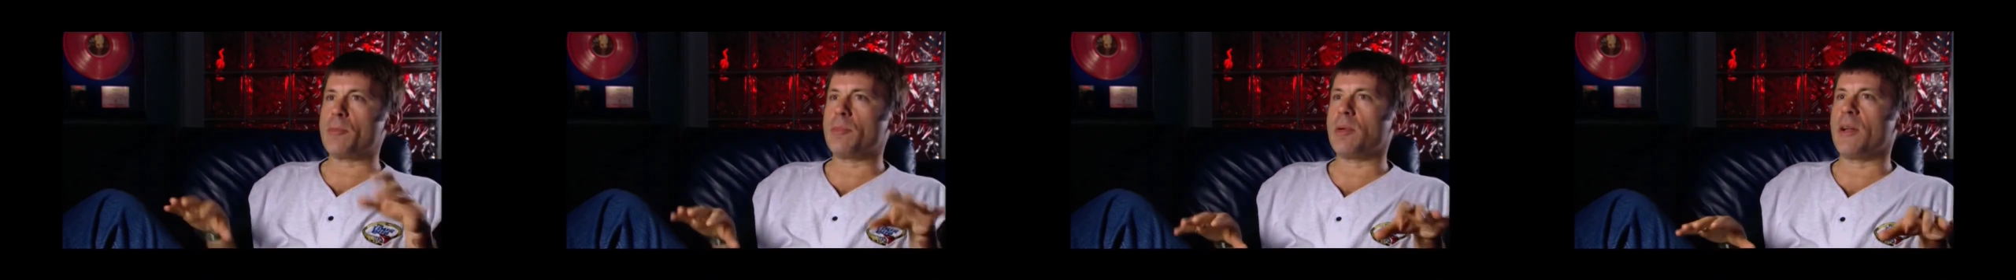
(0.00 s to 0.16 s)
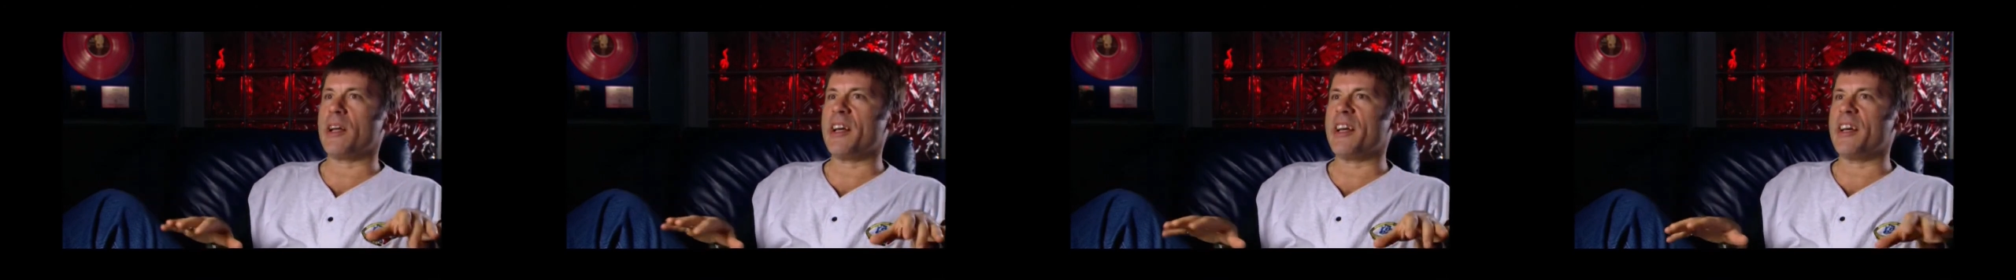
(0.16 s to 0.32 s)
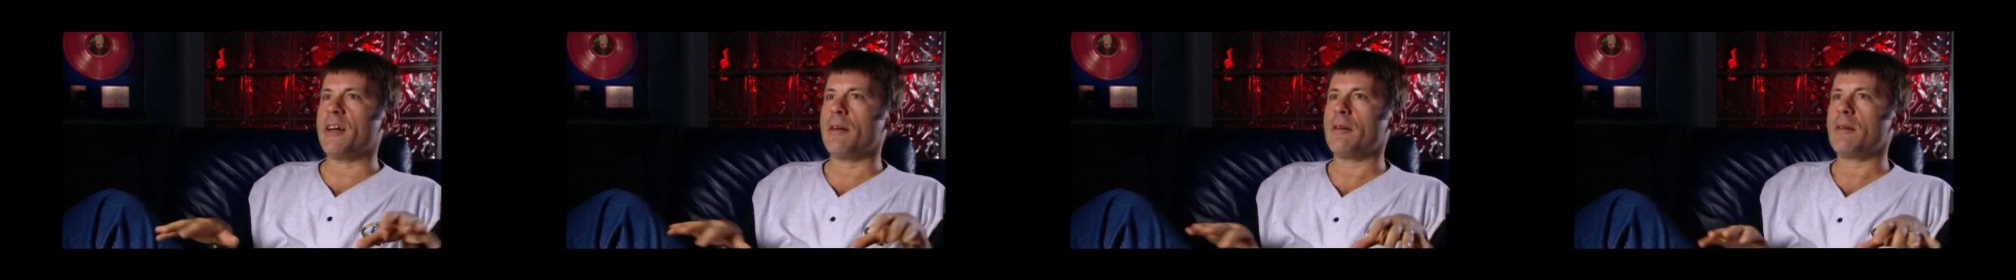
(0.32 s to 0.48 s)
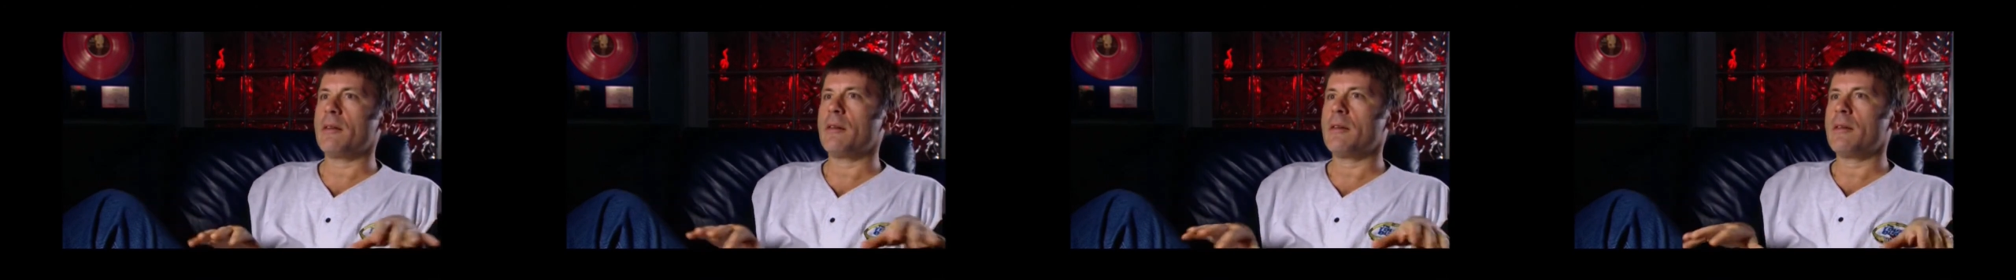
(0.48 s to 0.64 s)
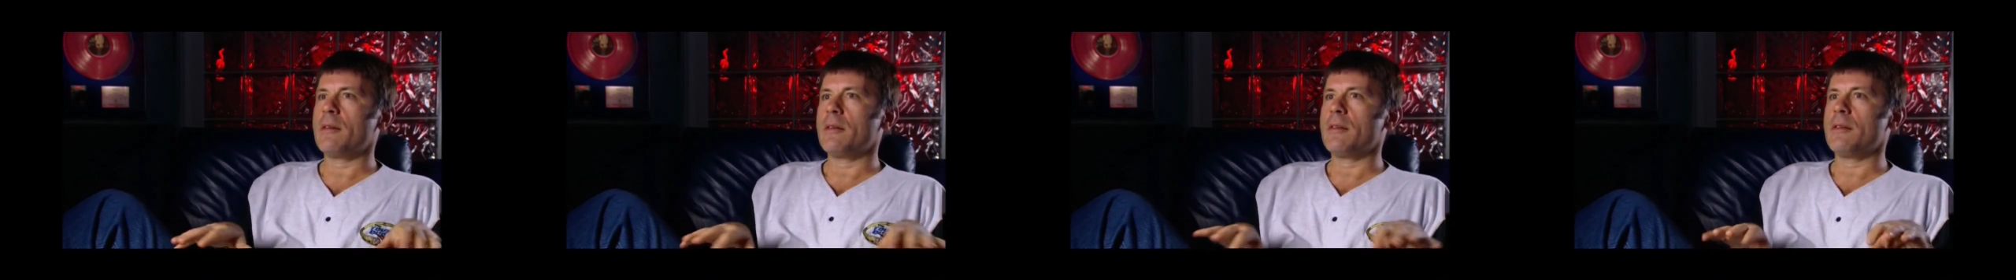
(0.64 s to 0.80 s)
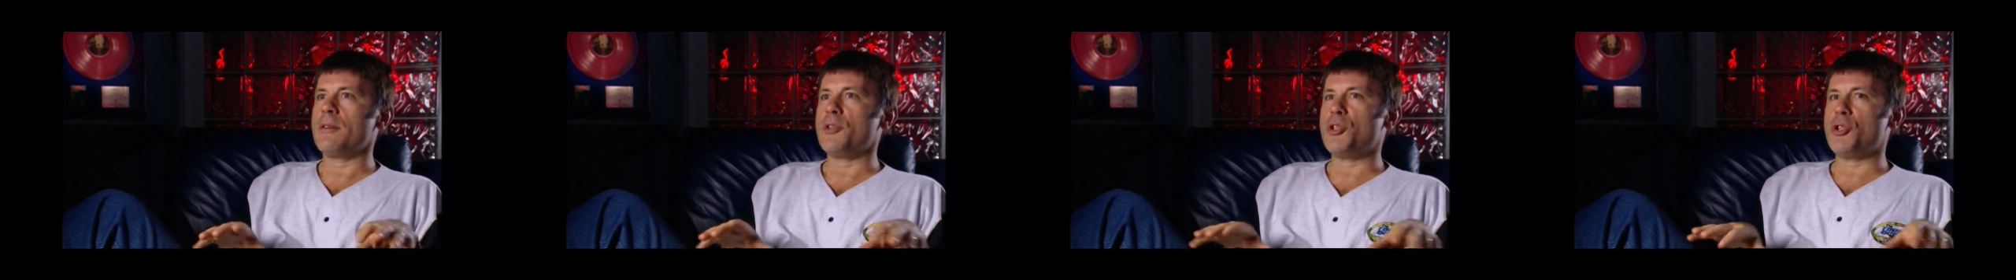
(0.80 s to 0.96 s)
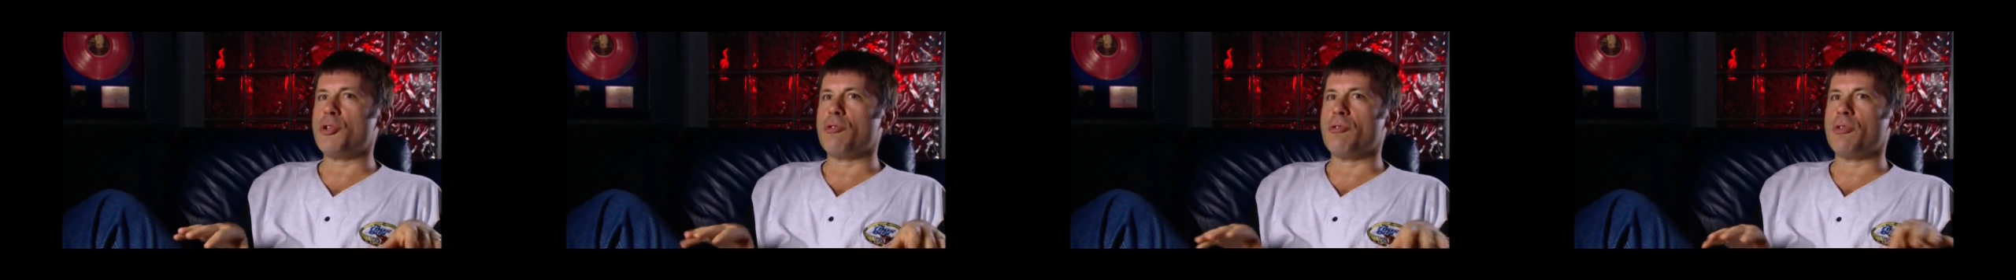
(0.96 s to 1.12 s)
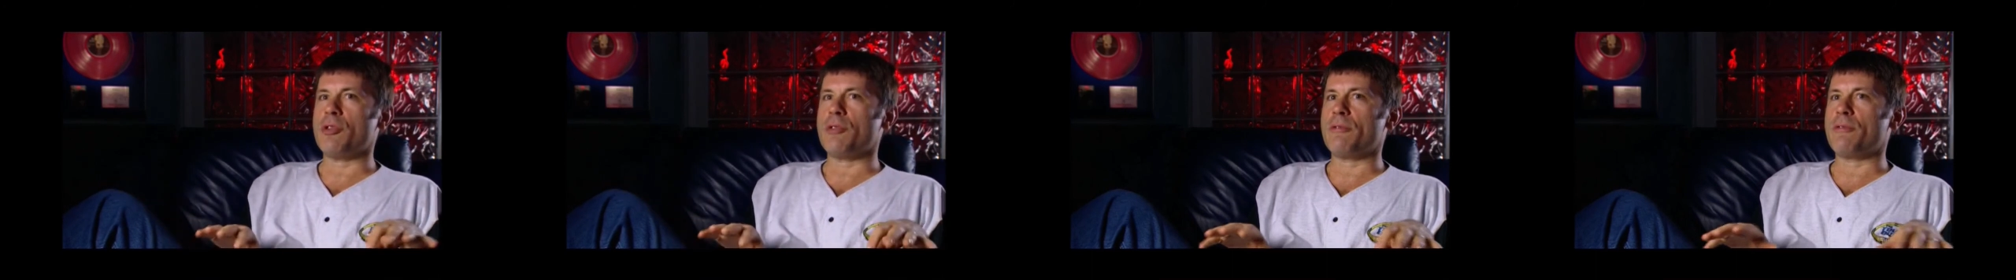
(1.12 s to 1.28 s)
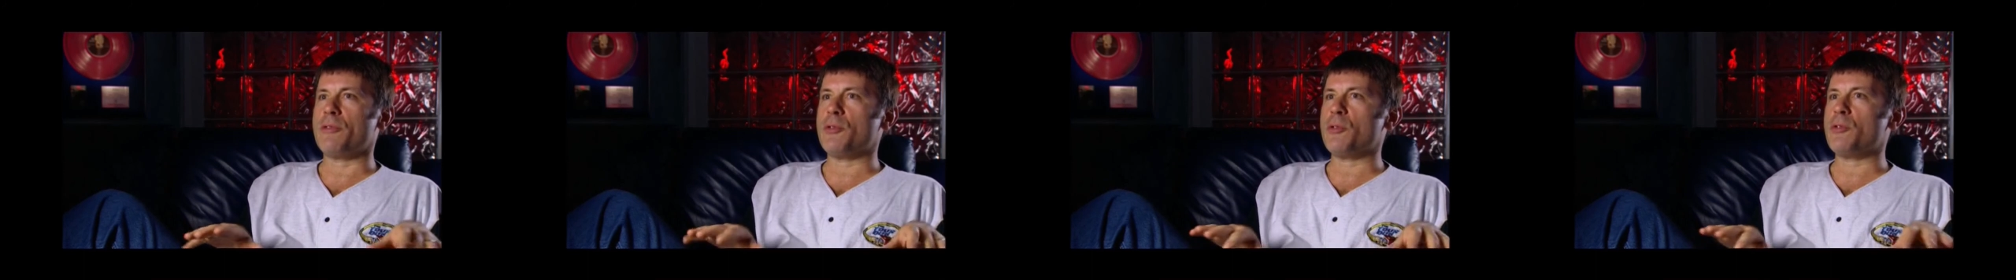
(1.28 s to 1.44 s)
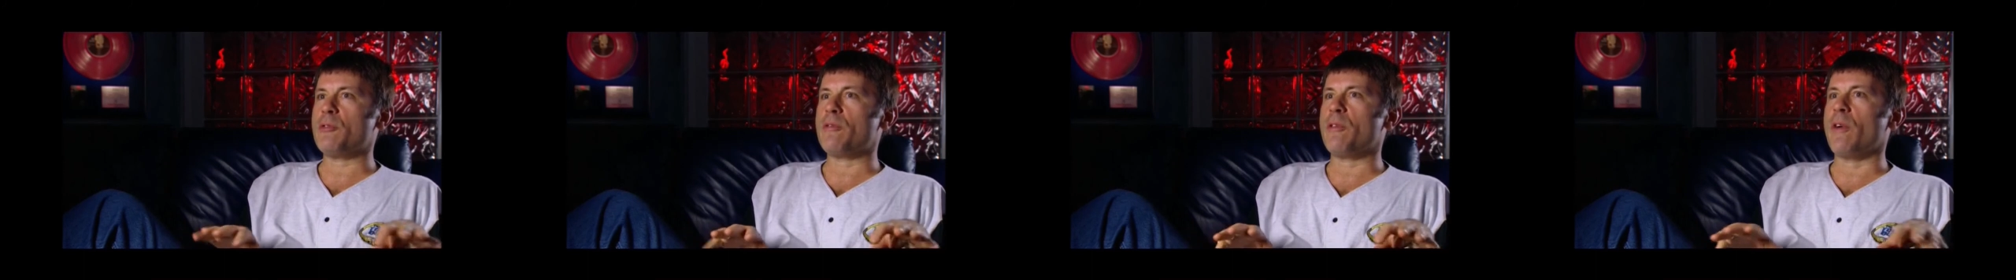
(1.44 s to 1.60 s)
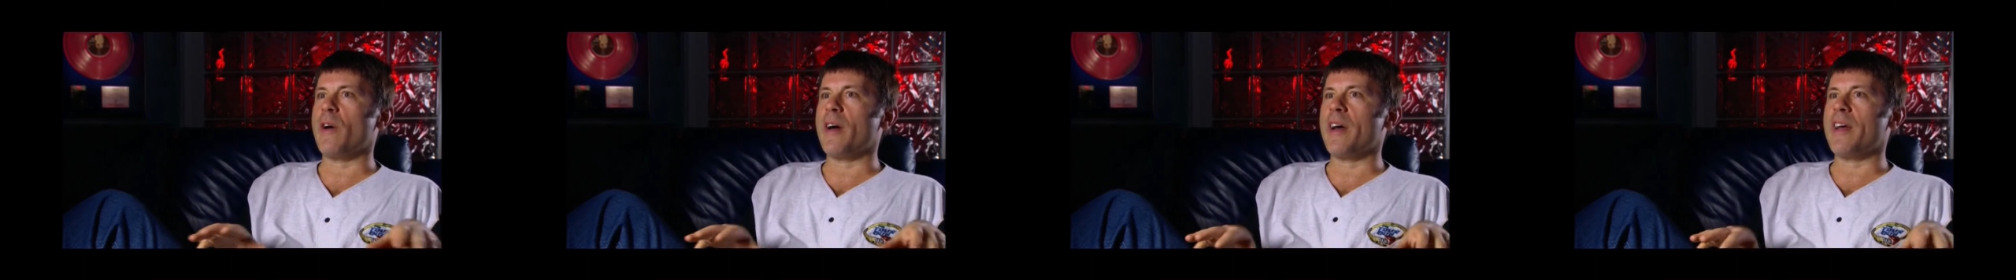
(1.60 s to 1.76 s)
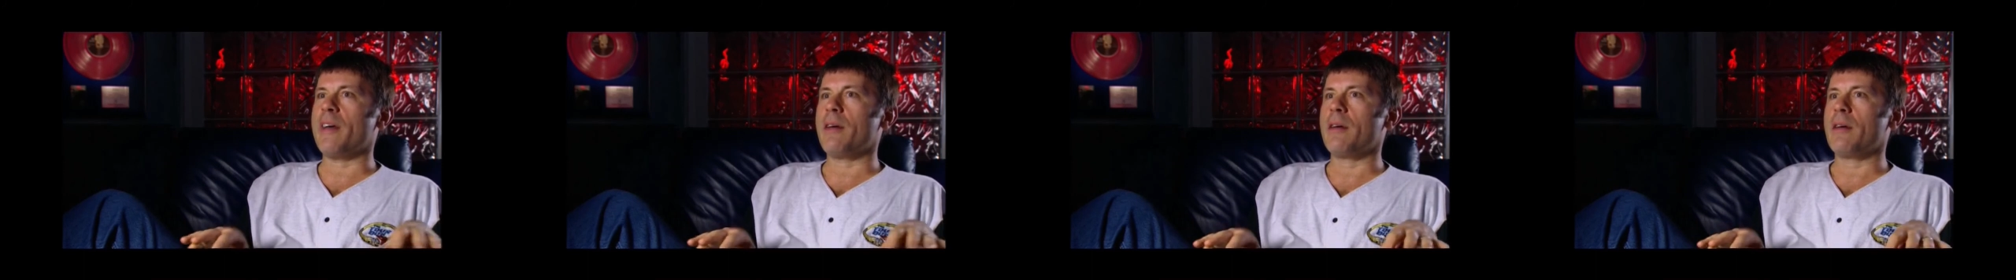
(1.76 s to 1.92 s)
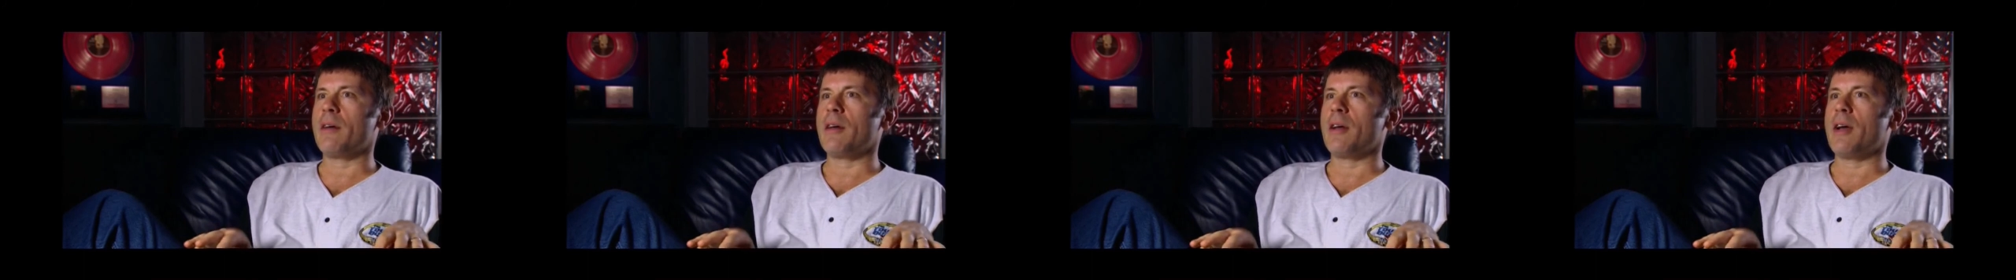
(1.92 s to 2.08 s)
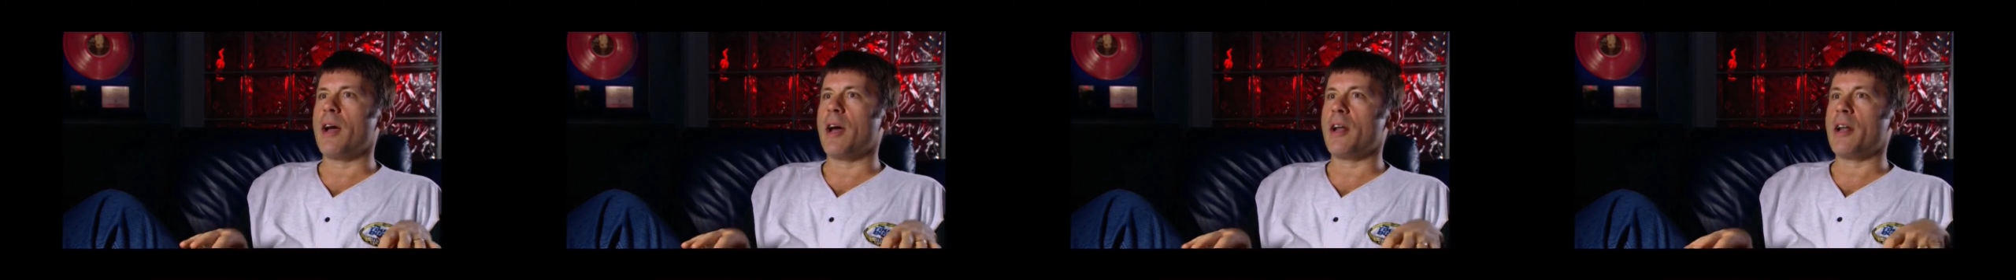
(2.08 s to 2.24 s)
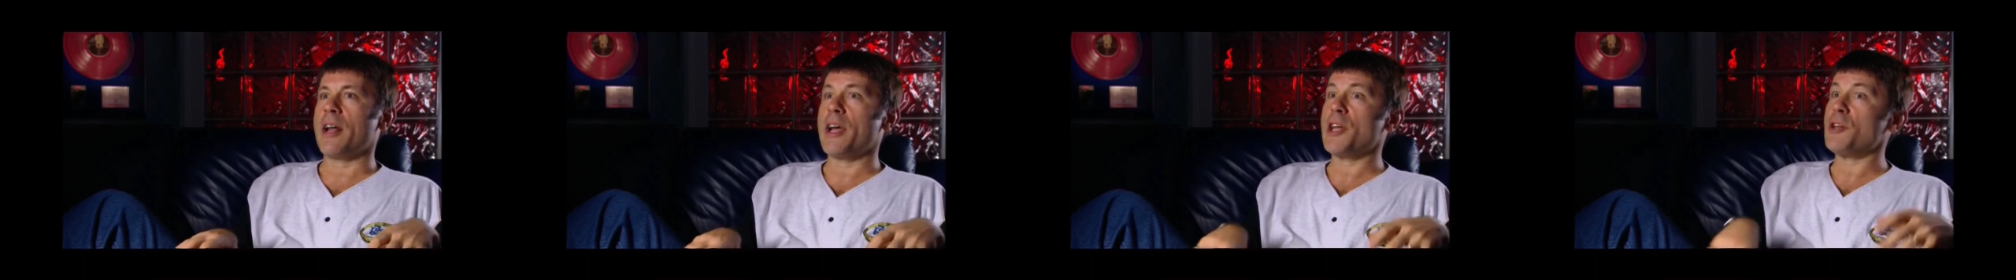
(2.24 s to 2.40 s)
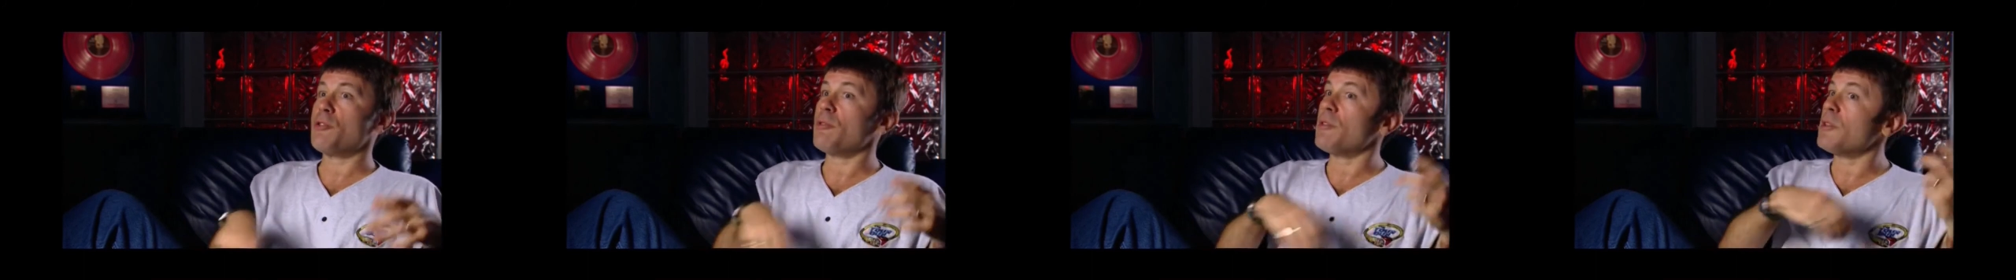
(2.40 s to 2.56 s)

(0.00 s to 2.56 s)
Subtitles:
piano player during the food fight,